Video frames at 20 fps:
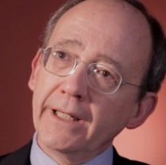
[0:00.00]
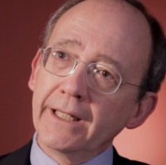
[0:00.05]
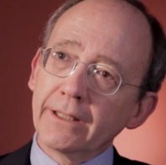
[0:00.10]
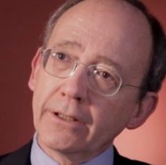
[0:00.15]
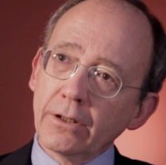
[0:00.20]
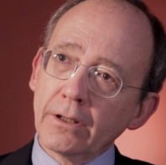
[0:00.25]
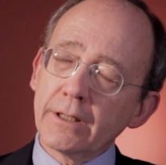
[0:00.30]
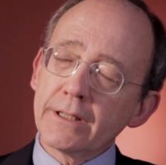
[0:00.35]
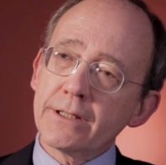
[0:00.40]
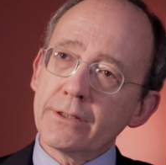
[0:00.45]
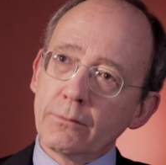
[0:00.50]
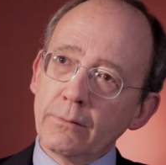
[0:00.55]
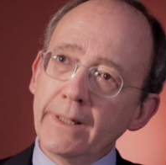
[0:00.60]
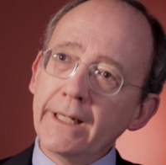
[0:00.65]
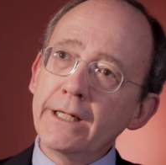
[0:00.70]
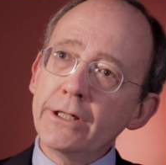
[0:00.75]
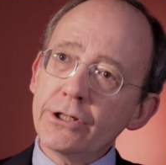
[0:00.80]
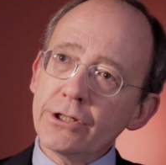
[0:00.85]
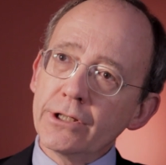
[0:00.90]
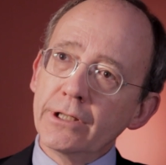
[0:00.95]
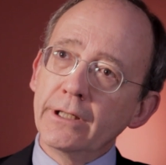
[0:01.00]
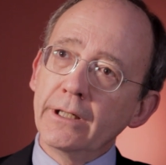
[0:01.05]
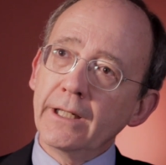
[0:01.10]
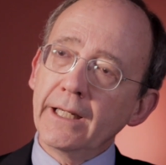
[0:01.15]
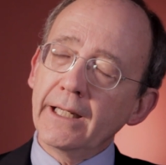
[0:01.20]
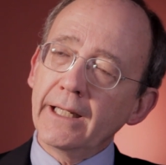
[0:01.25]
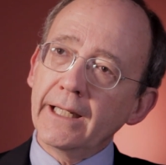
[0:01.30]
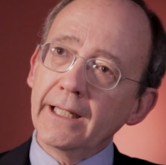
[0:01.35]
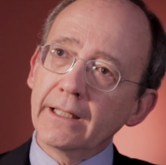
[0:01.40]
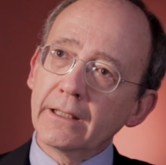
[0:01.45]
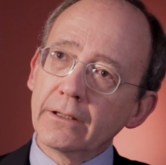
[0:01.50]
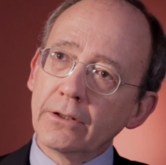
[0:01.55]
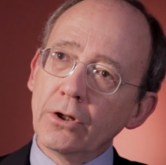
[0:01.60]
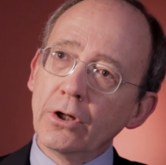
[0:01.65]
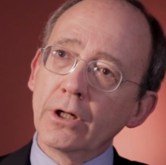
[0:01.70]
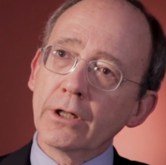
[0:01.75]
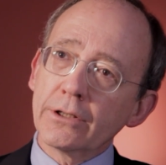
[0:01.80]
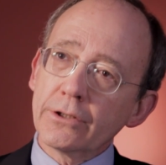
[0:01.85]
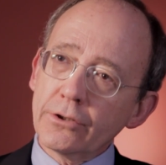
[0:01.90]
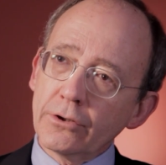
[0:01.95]
incarceration and
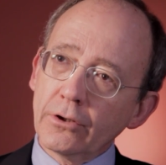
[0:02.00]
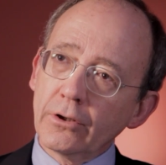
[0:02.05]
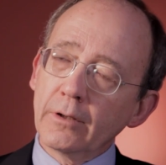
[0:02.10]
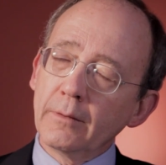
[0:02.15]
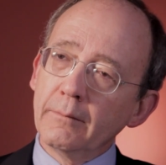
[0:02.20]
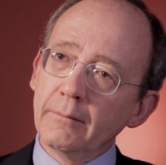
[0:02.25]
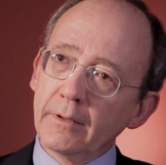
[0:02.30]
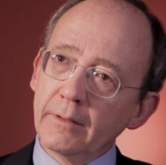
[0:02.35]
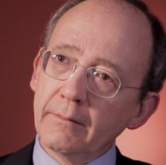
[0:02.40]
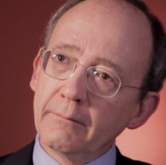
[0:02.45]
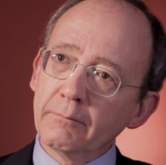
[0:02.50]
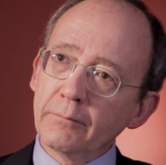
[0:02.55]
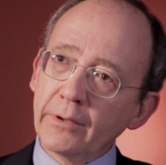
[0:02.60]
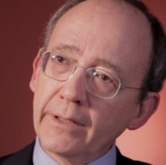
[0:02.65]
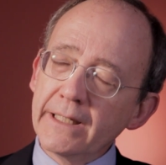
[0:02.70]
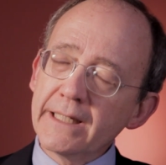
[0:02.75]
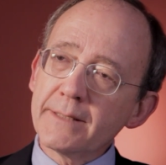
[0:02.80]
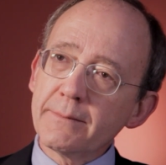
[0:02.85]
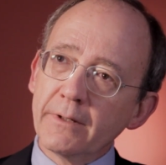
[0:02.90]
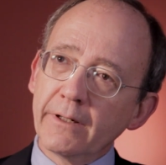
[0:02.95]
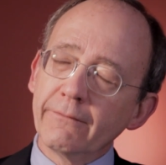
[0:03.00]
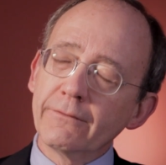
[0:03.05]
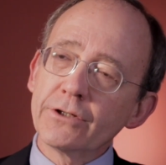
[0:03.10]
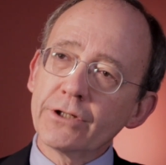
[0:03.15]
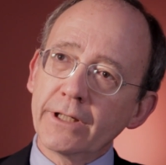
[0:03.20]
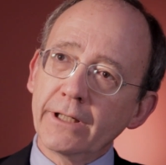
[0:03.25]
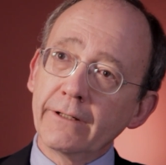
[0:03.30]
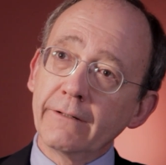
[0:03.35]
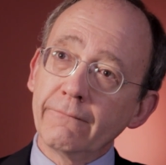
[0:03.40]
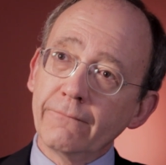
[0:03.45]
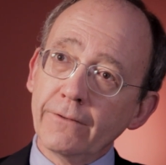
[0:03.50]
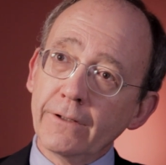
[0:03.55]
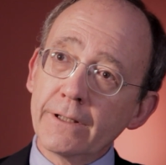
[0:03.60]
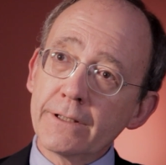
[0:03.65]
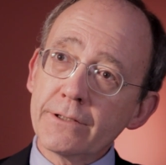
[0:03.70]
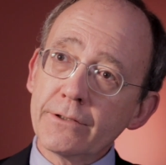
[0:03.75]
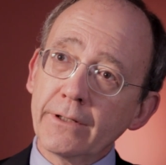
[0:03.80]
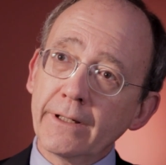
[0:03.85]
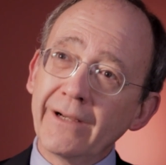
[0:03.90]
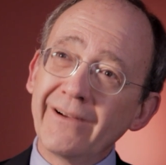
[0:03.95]
long-term placement of a child in
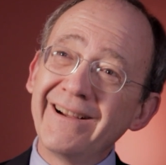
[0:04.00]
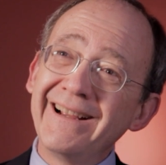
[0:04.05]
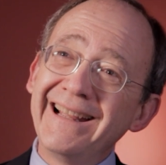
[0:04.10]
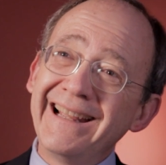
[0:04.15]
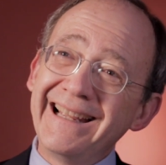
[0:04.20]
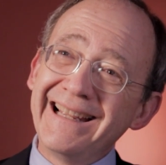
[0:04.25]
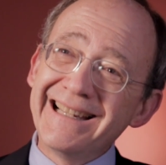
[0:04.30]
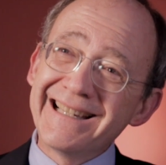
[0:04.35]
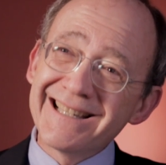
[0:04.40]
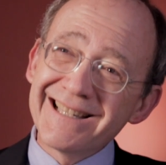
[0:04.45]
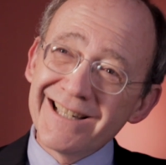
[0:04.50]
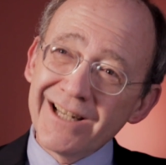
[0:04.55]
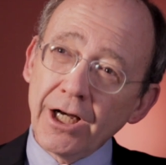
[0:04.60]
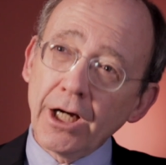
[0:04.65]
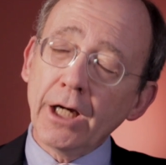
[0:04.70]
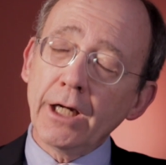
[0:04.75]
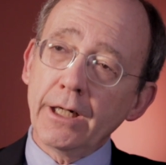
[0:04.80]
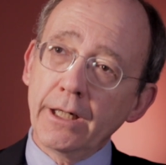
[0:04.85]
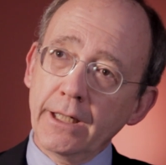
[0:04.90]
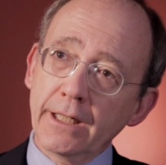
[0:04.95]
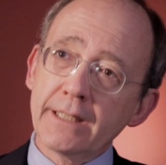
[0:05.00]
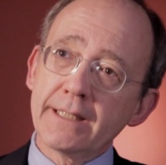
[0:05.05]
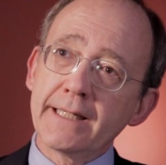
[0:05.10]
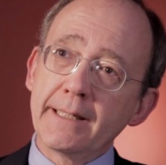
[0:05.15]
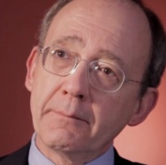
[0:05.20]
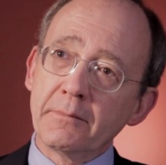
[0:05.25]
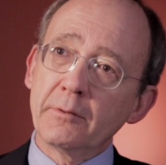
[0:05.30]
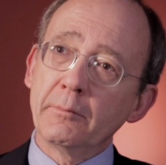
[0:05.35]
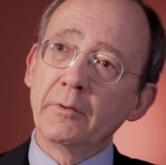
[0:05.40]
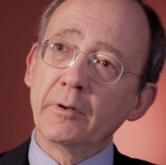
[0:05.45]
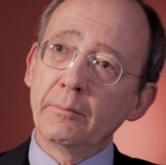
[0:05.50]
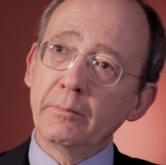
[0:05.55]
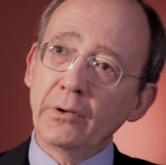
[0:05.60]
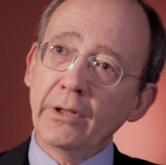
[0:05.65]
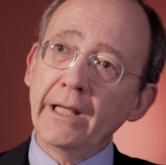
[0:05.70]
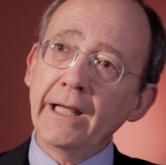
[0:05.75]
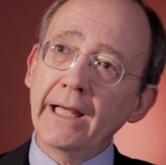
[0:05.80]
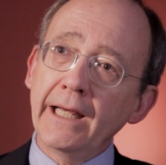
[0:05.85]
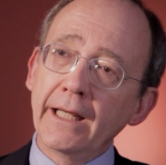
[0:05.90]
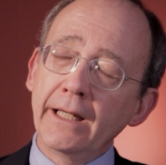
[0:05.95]
foster care is not an acceptable
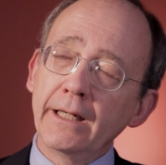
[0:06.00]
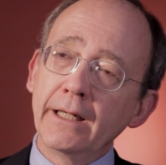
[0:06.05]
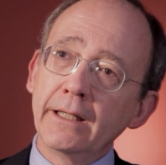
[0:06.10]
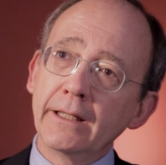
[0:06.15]
plan,